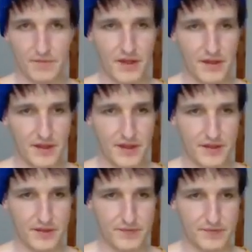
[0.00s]
think
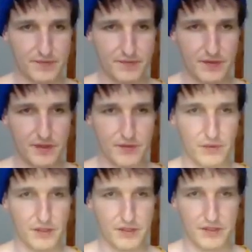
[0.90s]
this
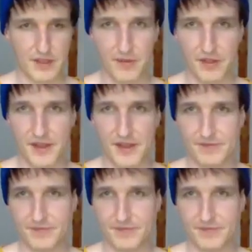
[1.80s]
was something.